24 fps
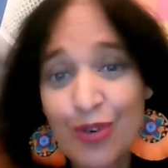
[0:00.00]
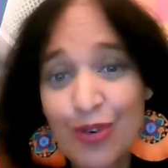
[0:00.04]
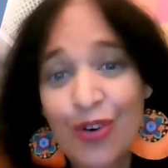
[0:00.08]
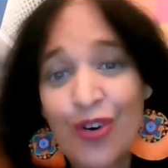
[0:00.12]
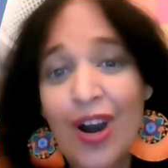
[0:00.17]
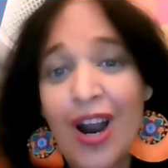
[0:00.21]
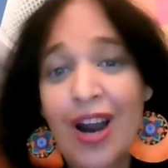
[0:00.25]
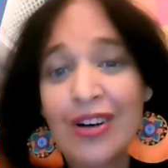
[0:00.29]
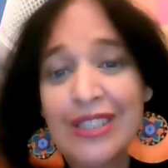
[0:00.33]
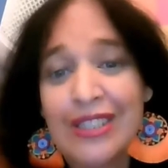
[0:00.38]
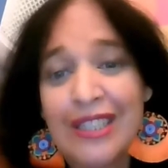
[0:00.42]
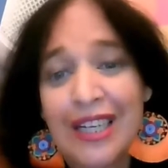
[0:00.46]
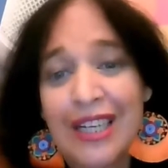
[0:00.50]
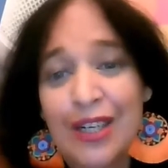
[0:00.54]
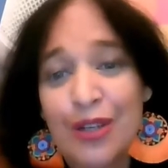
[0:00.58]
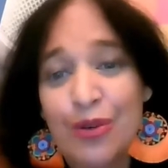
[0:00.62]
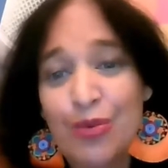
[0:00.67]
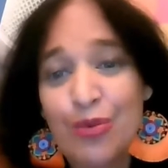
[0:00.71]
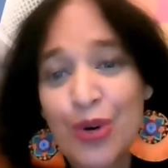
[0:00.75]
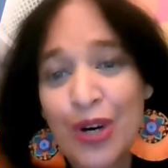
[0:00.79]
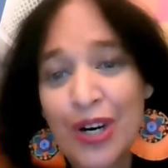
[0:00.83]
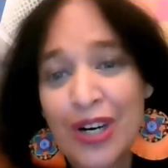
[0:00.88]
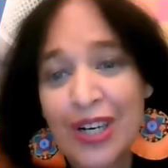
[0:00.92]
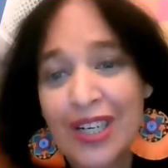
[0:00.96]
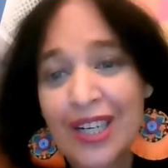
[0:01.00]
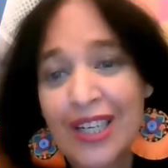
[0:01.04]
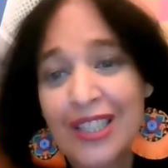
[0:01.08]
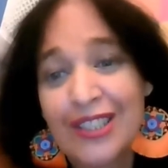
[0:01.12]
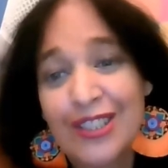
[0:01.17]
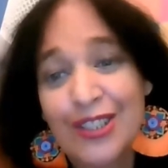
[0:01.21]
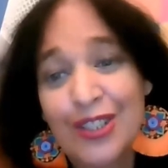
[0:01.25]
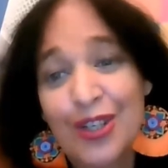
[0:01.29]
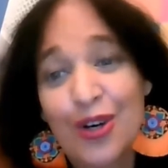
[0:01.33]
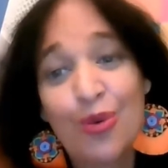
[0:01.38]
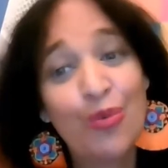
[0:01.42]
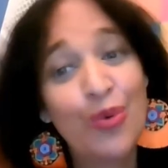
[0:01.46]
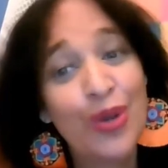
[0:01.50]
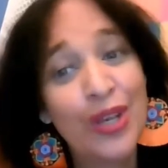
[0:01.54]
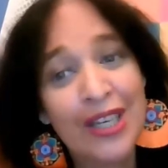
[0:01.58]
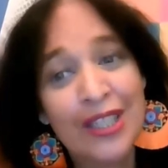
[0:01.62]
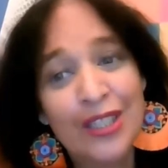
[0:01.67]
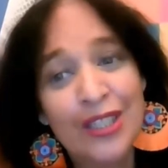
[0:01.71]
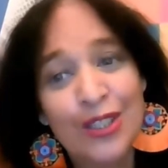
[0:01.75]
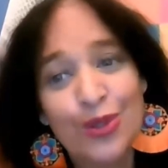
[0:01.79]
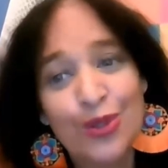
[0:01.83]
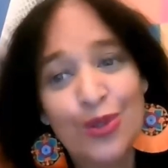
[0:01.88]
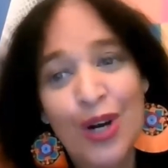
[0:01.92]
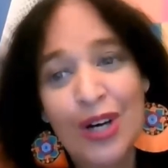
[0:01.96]
for our daily work so we
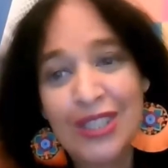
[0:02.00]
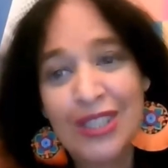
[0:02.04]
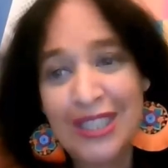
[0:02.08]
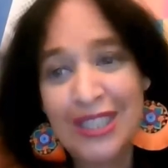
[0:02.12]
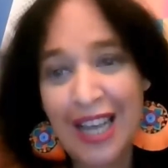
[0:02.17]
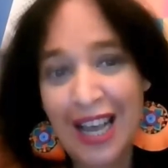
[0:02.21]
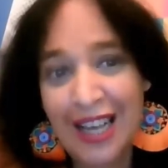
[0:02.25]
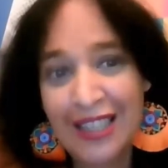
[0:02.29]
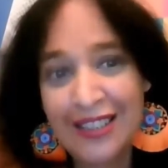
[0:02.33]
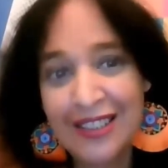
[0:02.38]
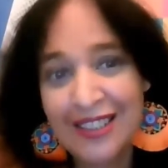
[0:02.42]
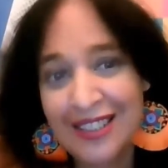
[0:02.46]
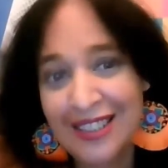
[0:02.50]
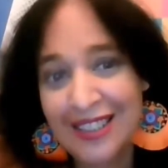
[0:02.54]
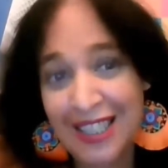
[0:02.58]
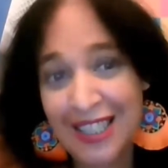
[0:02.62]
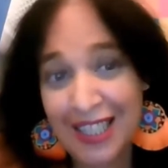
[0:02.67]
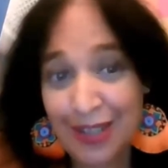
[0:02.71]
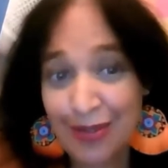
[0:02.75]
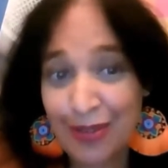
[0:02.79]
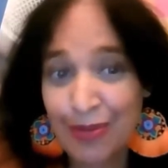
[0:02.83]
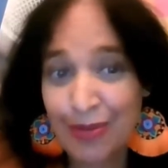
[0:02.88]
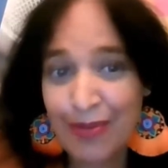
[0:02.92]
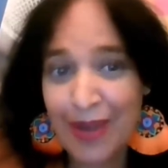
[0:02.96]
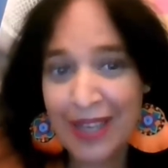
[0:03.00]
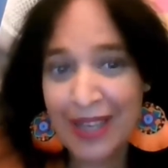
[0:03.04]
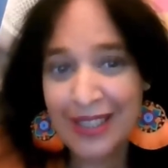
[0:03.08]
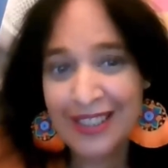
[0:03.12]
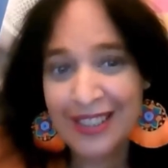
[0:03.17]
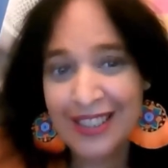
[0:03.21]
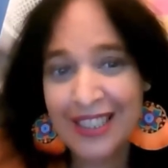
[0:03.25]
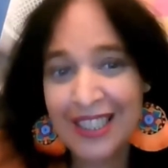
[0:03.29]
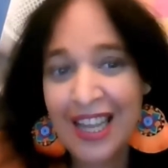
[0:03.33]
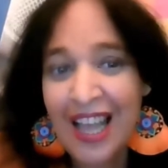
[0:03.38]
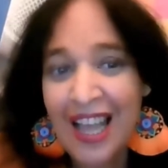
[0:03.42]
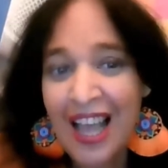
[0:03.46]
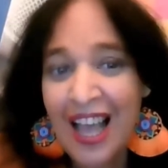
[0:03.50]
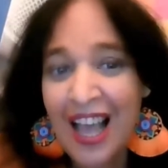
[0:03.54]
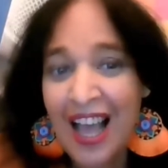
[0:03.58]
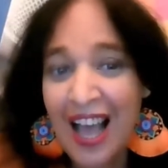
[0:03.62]
can do our tasks even better.